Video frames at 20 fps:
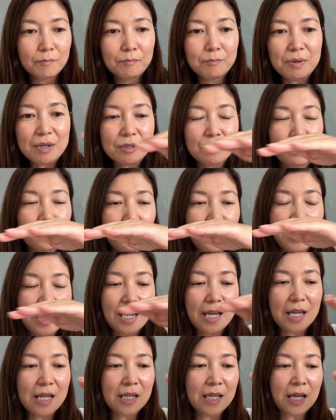
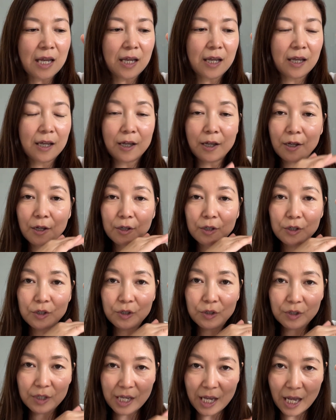between
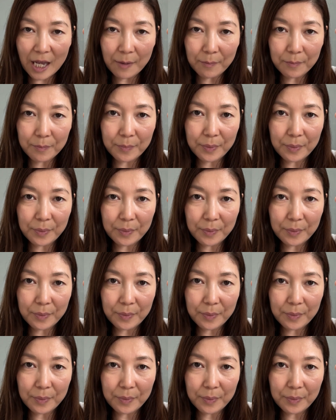you can't